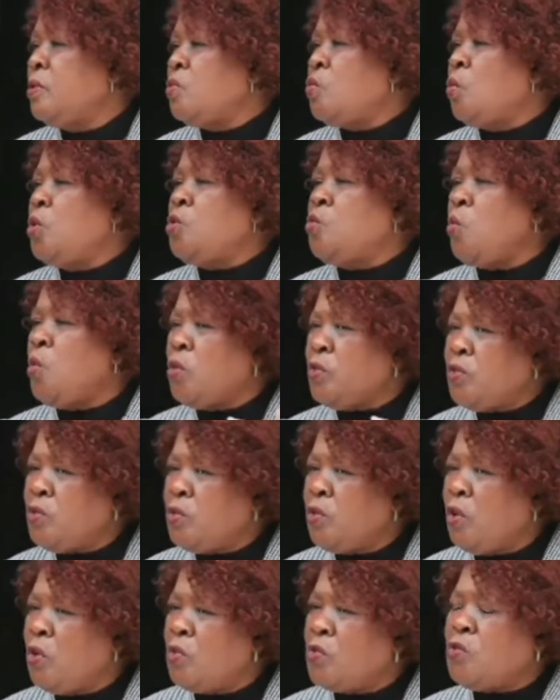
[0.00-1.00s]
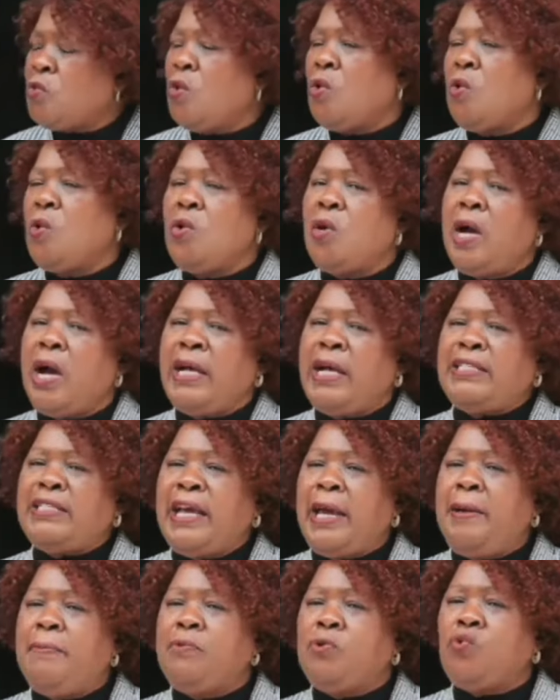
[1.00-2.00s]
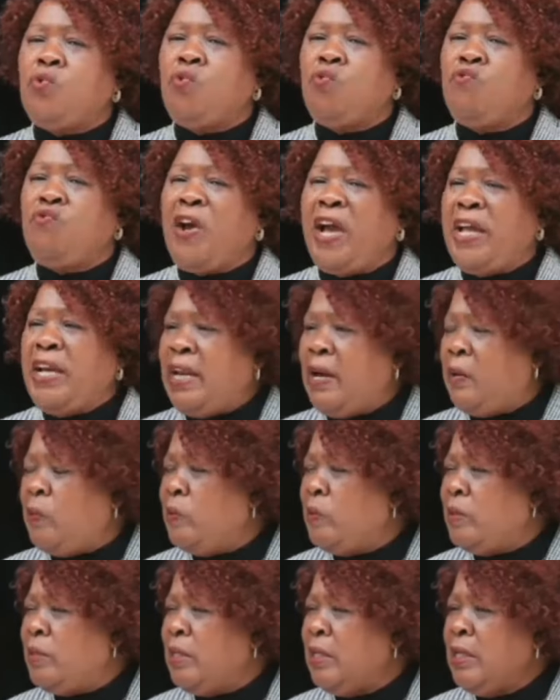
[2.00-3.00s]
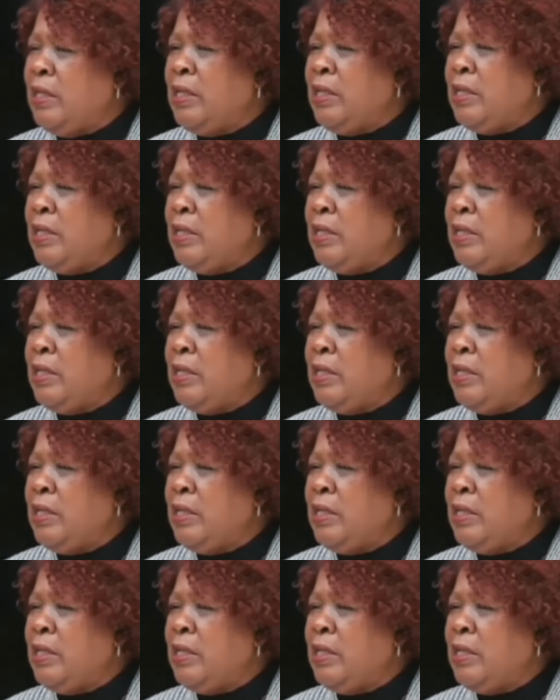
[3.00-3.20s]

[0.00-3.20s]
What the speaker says: So it was also a time to find out